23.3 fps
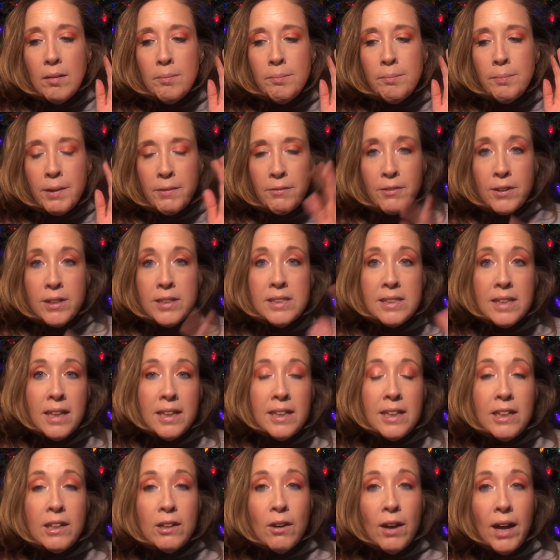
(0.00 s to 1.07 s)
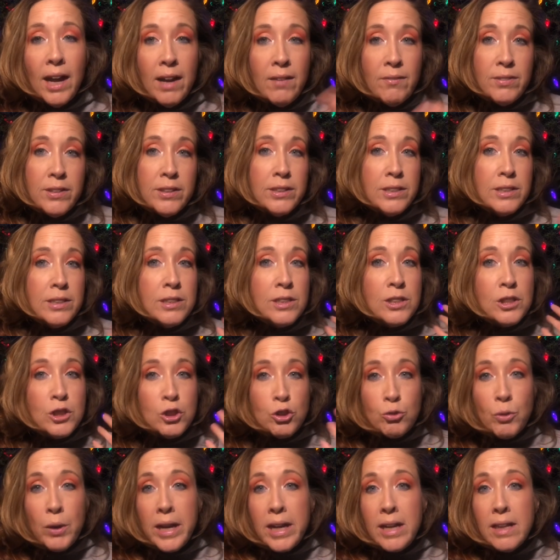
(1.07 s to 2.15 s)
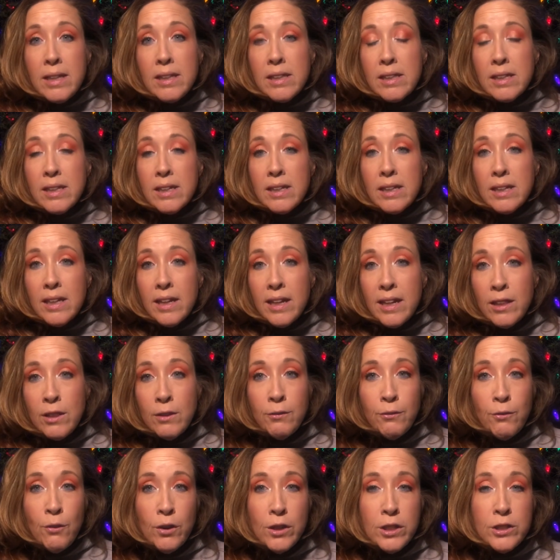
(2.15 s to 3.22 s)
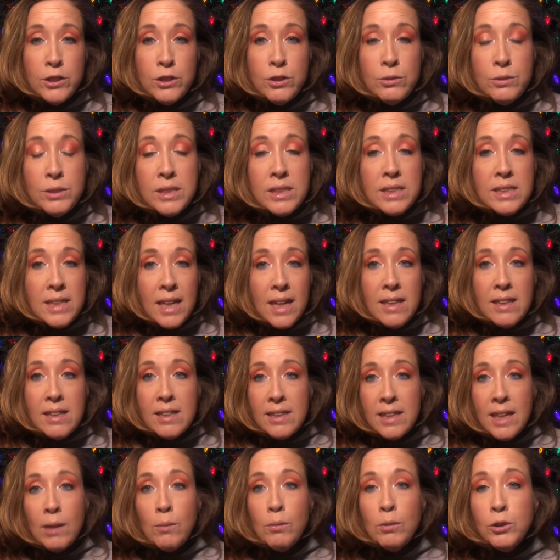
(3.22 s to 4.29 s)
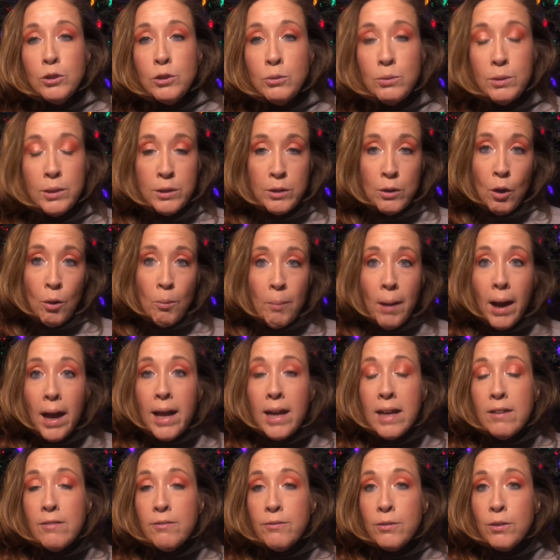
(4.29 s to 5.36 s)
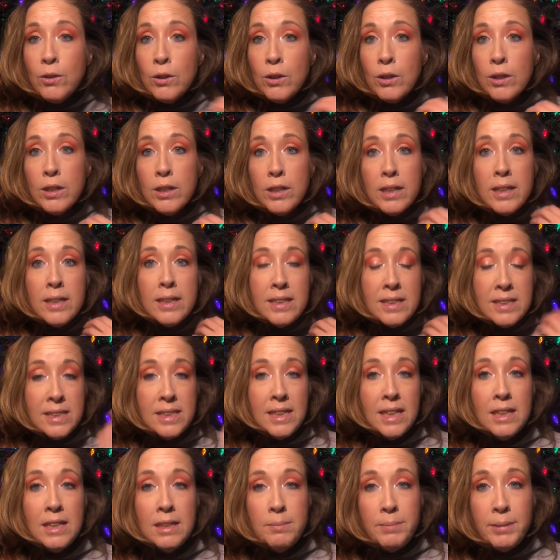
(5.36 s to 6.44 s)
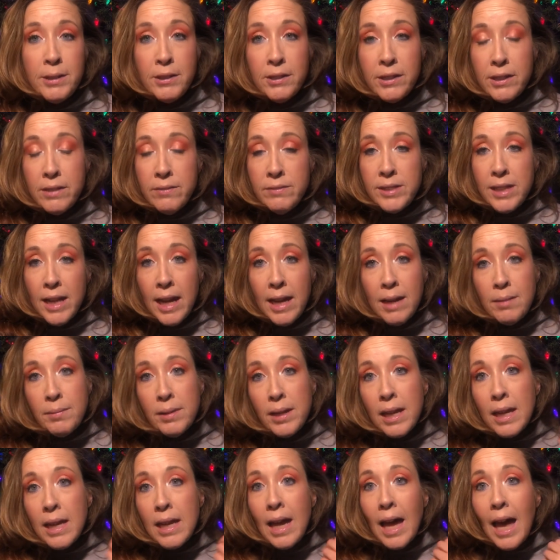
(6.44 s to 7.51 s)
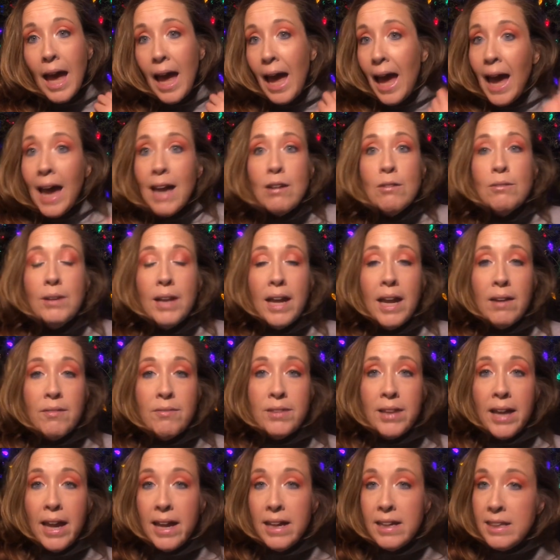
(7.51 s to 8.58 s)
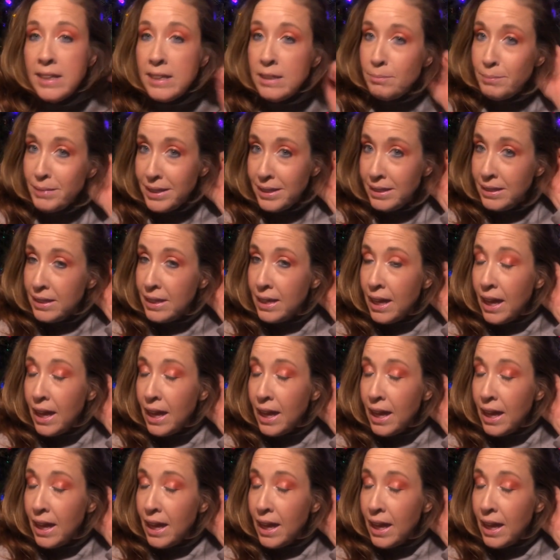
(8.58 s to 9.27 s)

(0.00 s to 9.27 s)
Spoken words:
my friends on here have the strength and the fortitude to say that they will do a no-buy for an extended period of time. I don't have that in me.